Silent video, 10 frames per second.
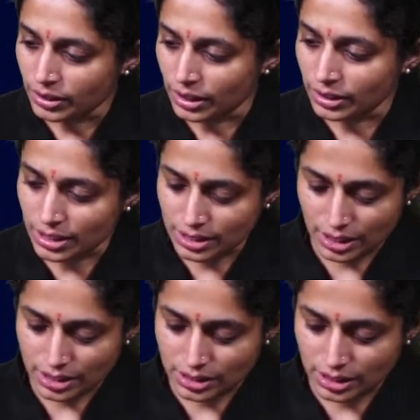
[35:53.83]
Then this
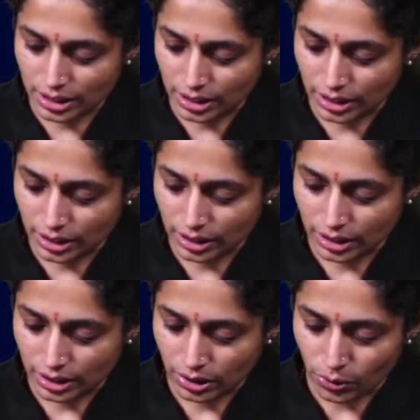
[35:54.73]
is D,
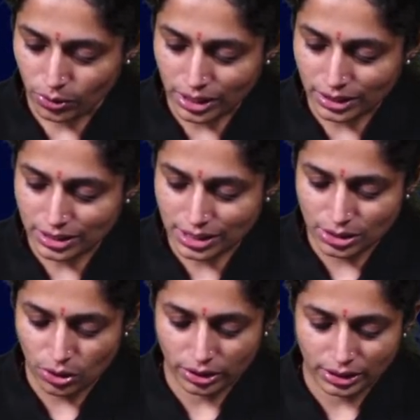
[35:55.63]
only this
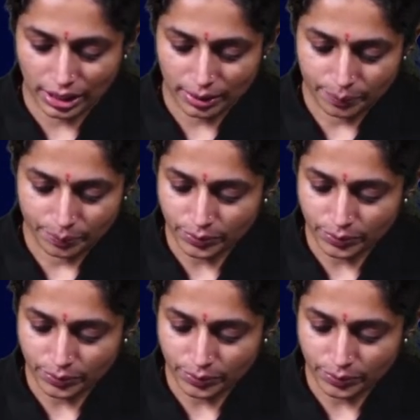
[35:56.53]
is not there.